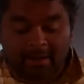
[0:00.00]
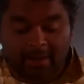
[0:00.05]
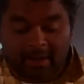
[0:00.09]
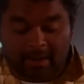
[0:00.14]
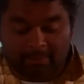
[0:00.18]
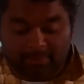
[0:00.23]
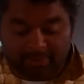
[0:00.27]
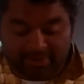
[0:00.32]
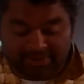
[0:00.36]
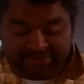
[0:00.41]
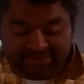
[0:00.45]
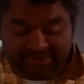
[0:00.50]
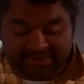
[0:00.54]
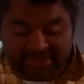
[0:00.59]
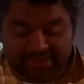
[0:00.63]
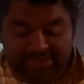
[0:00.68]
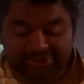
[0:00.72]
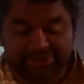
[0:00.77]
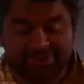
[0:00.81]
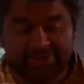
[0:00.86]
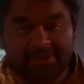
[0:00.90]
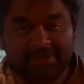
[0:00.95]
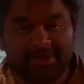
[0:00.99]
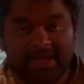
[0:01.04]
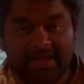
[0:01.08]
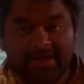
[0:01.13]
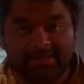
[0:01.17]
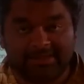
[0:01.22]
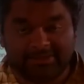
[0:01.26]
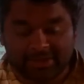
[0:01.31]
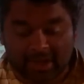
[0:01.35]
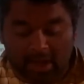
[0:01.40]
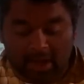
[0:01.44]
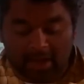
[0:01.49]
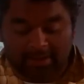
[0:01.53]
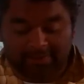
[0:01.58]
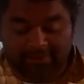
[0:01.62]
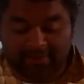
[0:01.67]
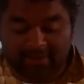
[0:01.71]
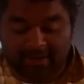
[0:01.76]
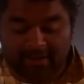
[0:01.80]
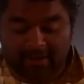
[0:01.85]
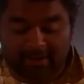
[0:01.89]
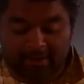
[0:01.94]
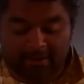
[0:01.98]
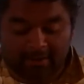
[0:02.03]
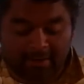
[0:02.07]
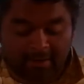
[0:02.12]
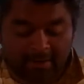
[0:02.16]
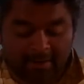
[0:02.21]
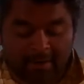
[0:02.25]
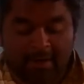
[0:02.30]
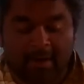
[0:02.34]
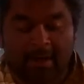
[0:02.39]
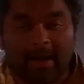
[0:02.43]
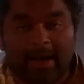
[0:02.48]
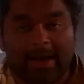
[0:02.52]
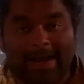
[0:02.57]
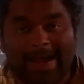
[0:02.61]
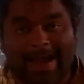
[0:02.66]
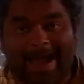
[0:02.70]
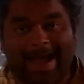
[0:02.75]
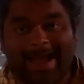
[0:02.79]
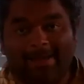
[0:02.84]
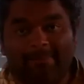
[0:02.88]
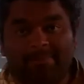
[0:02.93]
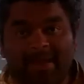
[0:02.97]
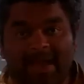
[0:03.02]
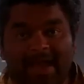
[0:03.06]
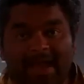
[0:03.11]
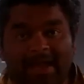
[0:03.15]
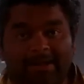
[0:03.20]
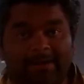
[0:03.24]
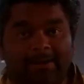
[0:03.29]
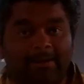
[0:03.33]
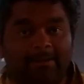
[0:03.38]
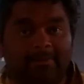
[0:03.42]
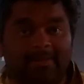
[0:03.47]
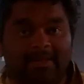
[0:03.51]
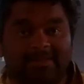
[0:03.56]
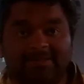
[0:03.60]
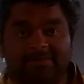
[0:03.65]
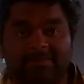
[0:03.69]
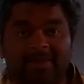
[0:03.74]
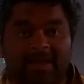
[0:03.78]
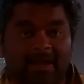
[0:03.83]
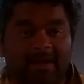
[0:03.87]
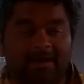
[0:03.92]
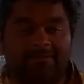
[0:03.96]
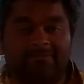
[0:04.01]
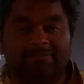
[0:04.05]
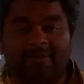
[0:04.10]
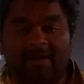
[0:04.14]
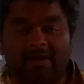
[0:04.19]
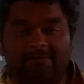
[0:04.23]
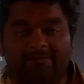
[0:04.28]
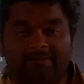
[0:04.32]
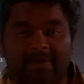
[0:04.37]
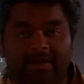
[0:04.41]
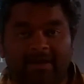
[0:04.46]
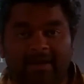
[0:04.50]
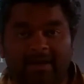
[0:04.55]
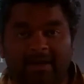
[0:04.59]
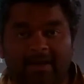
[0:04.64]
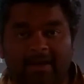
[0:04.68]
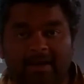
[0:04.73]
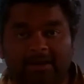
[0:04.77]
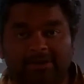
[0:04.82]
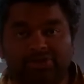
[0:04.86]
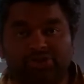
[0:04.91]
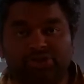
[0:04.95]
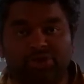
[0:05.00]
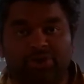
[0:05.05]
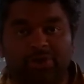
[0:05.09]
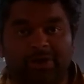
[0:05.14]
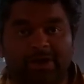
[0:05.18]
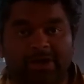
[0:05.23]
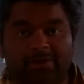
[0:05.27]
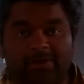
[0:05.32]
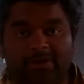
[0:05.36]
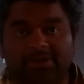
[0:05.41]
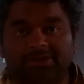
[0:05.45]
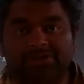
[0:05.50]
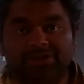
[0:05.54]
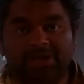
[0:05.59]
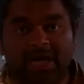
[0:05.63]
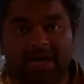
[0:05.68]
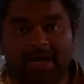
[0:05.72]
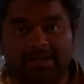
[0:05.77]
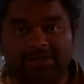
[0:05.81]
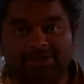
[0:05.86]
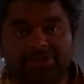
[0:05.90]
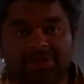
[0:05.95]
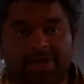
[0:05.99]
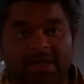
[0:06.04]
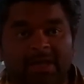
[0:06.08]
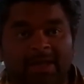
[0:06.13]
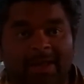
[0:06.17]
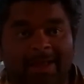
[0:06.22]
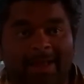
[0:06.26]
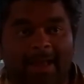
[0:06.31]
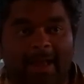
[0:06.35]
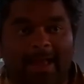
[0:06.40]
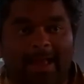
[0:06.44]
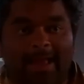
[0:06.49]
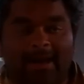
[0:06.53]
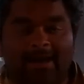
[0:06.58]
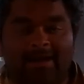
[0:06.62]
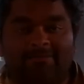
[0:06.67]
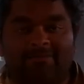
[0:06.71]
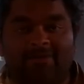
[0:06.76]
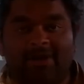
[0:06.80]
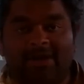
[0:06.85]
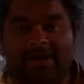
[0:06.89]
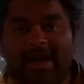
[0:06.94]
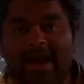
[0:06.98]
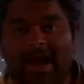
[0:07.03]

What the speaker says: a presentation that is on their iPad, lets them get in front of a jury or a judge, and in a very